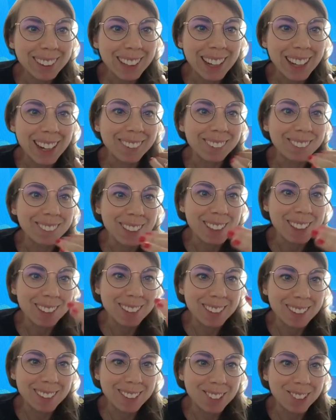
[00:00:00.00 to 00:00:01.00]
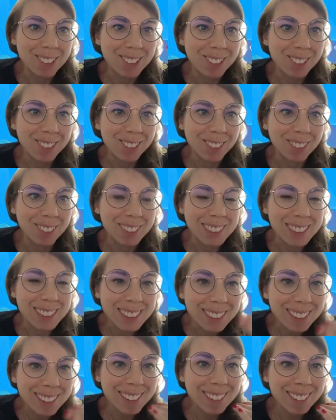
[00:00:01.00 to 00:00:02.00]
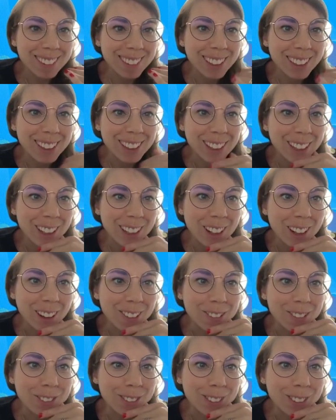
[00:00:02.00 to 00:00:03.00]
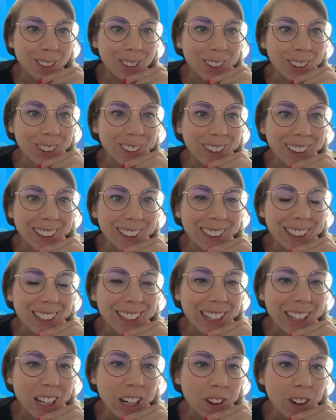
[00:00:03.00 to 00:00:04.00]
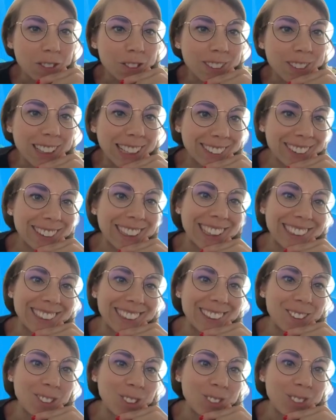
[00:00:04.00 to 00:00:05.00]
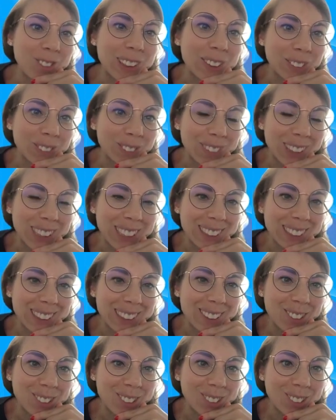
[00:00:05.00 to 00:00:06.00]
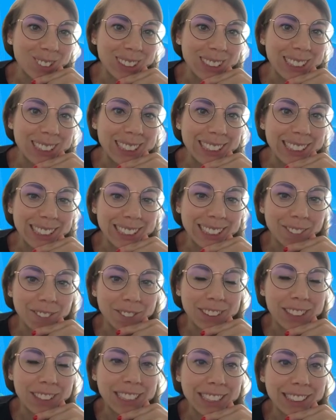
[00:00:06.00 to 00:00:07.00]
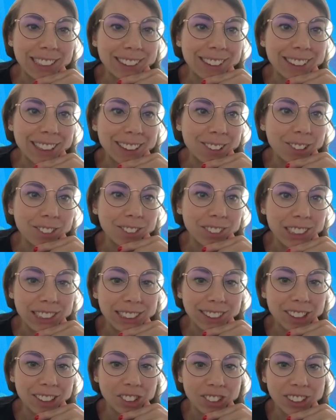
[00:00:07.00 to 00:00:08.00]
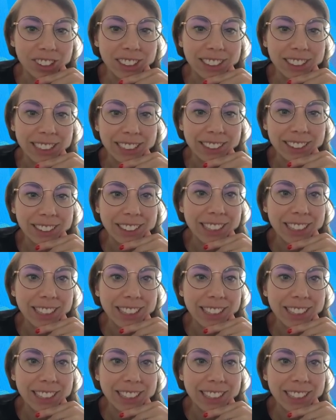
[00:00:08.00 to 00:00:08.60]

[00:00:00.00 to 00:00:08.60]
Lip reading: are within the list of tasks that need to be completed to declare vNext as a release candidate,